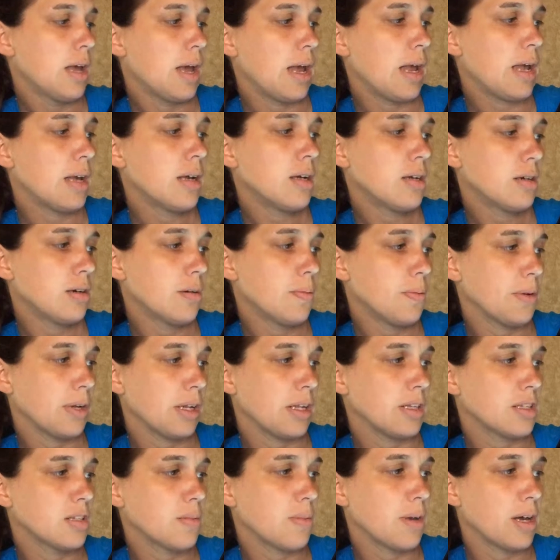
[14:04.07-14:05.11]
and
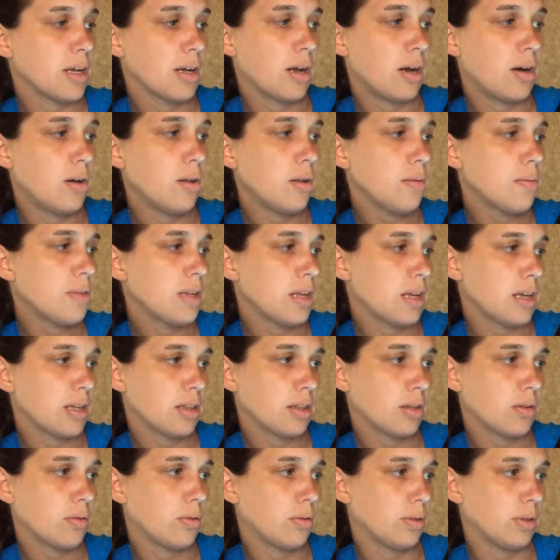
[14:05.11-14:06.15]
competence about all of the
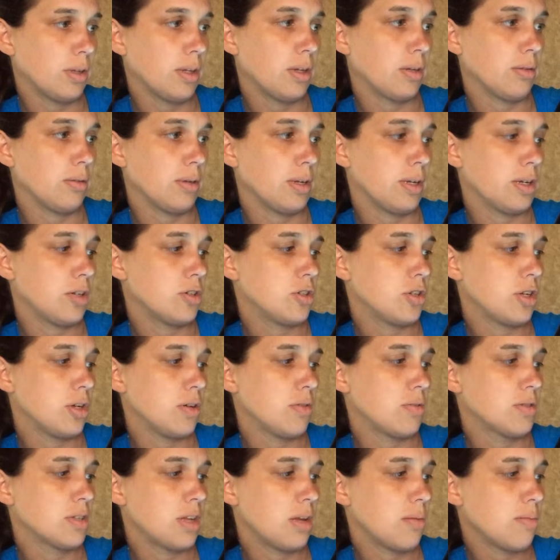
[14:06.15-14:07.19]
ethical and legal
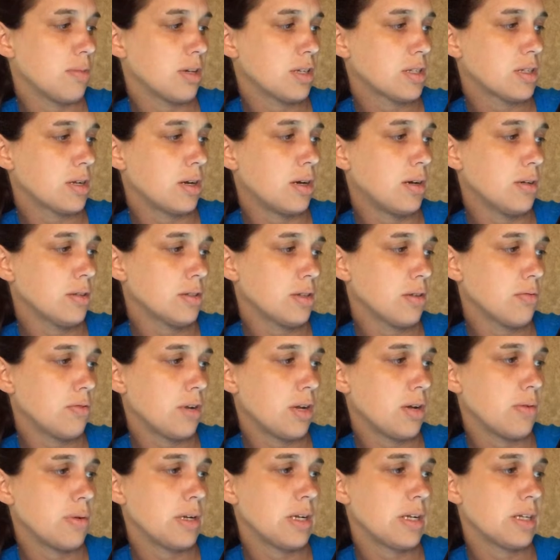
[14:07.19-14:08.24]
issues and must also
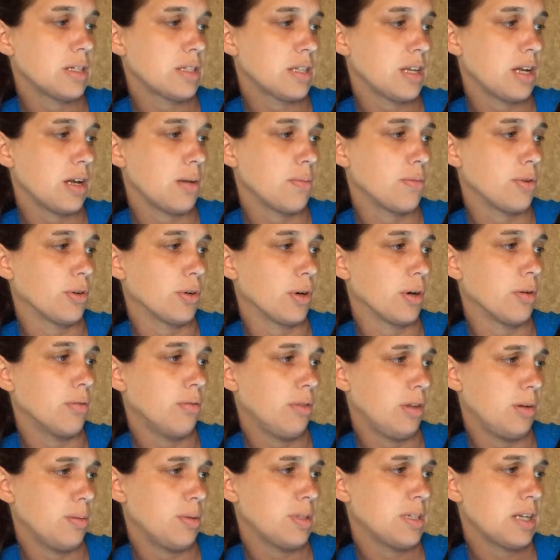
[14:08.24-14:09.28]
know and accept their
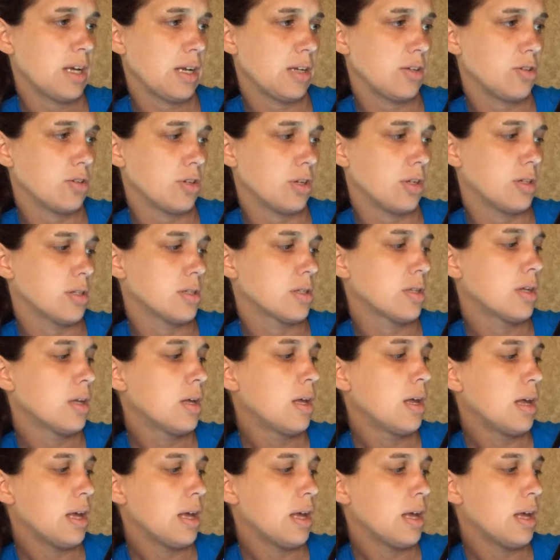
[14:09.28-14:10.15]
own limitations.